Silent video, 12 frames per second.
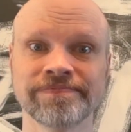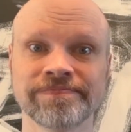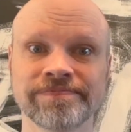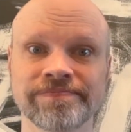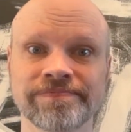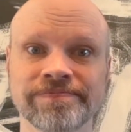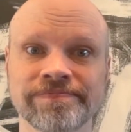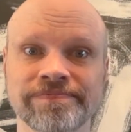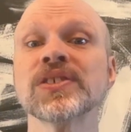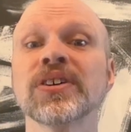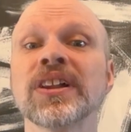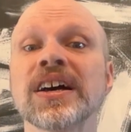The
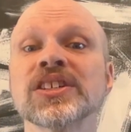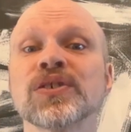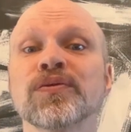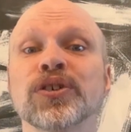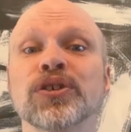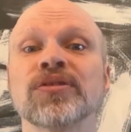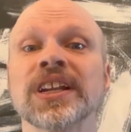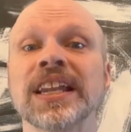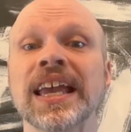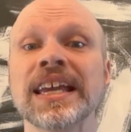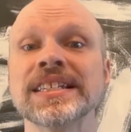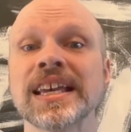famous philosopher
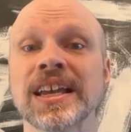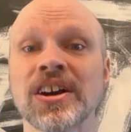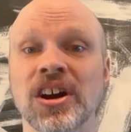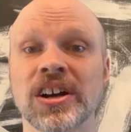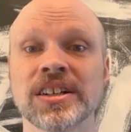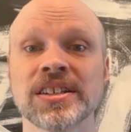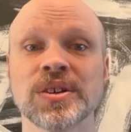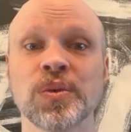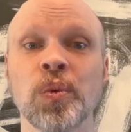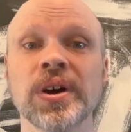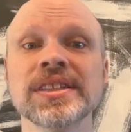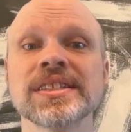René Descartes
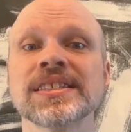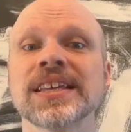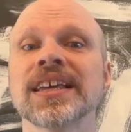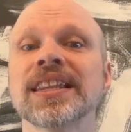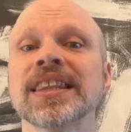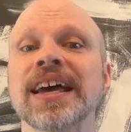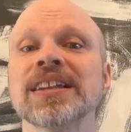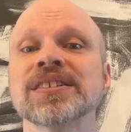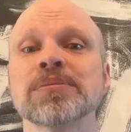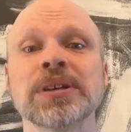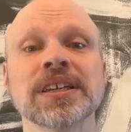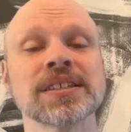once said that
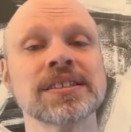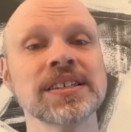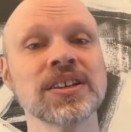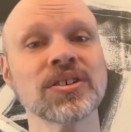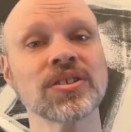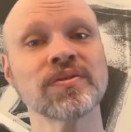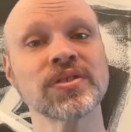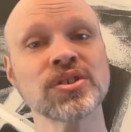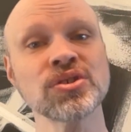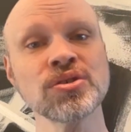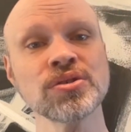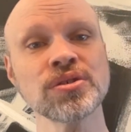to be a seeker of the
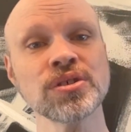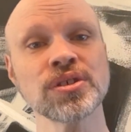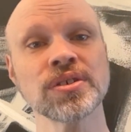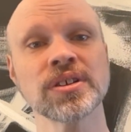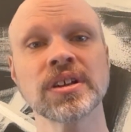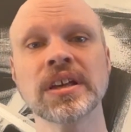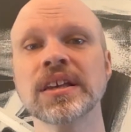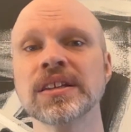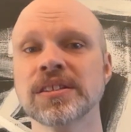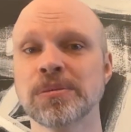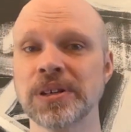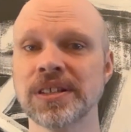truth,
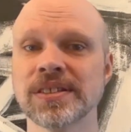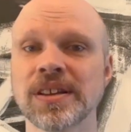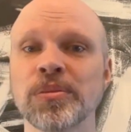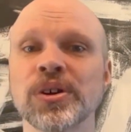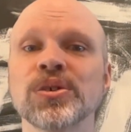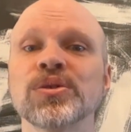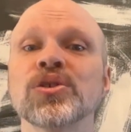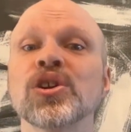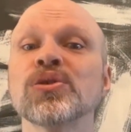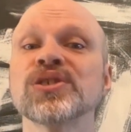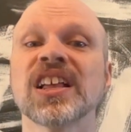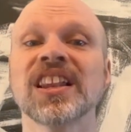to be someone who
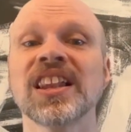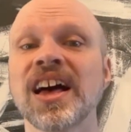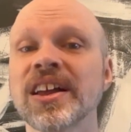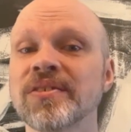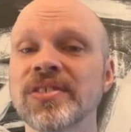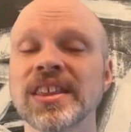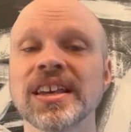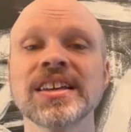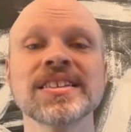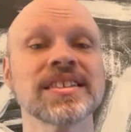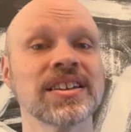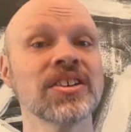knows a lot of
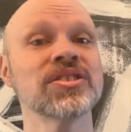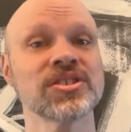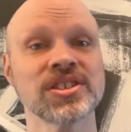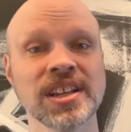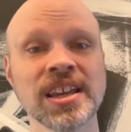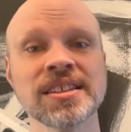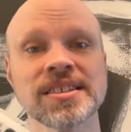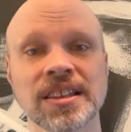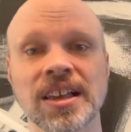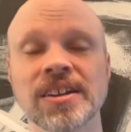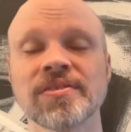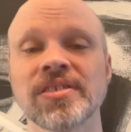things and understands a
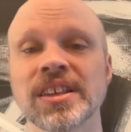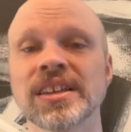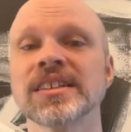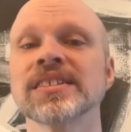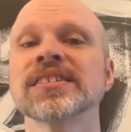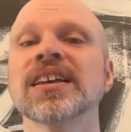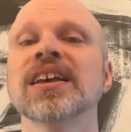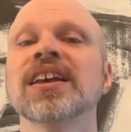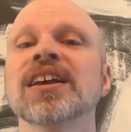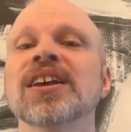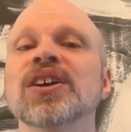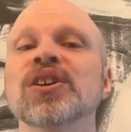lot of things,
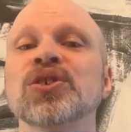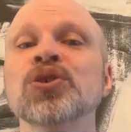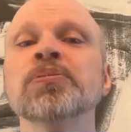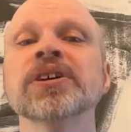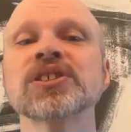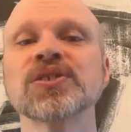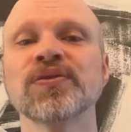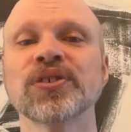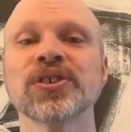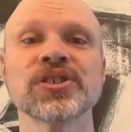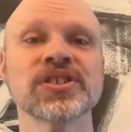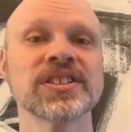you must
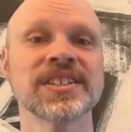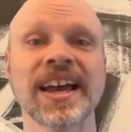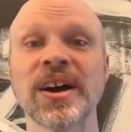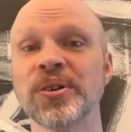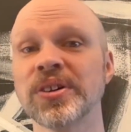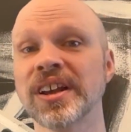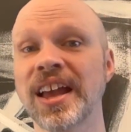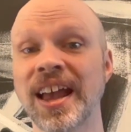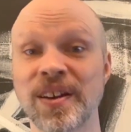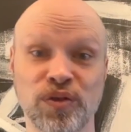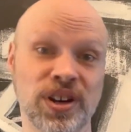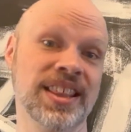first doubt
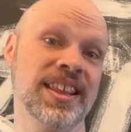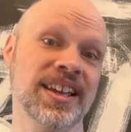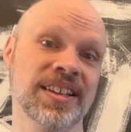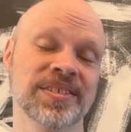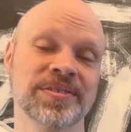everything.